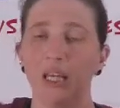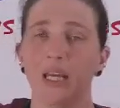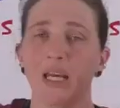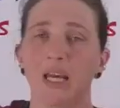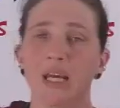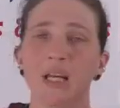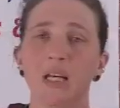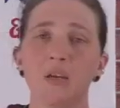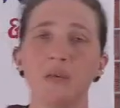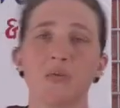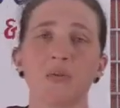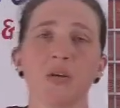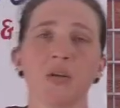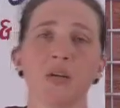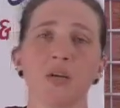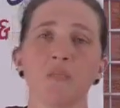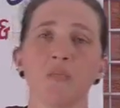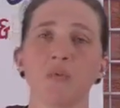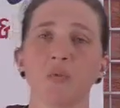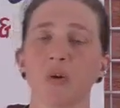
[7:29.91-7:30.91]

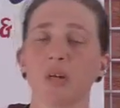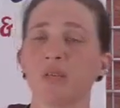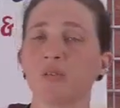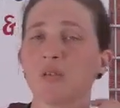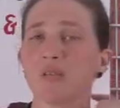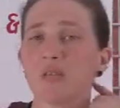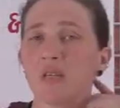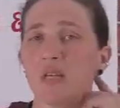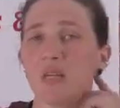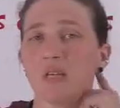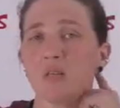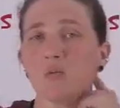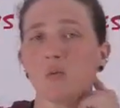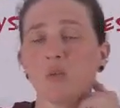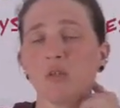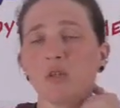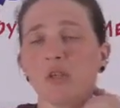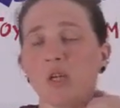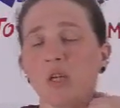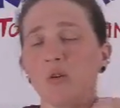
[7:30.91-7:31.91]
Anything in parentheses
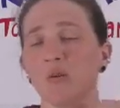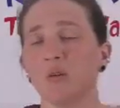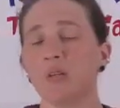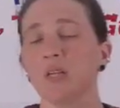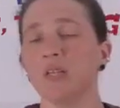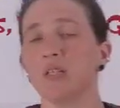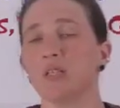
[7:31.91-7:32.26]
will generally